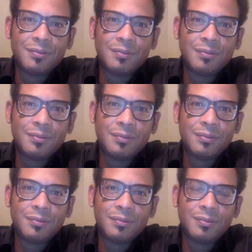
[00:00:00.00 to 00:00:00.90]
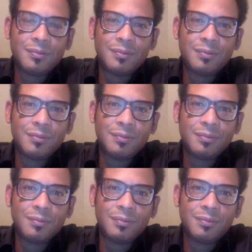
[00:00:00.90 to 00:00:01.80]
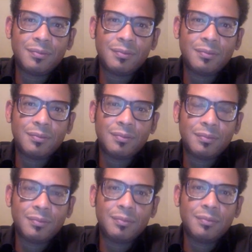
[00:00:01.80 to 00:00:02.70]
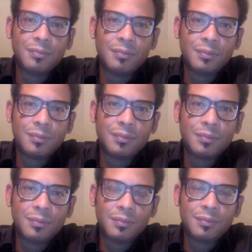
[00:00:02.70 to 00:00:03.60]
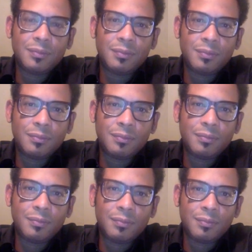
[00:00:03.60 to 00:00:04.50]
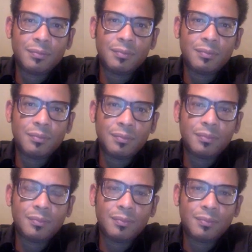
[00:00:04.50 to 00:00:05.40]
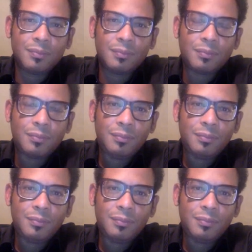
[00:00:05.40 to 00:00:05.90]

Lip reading: This person isn't speaking.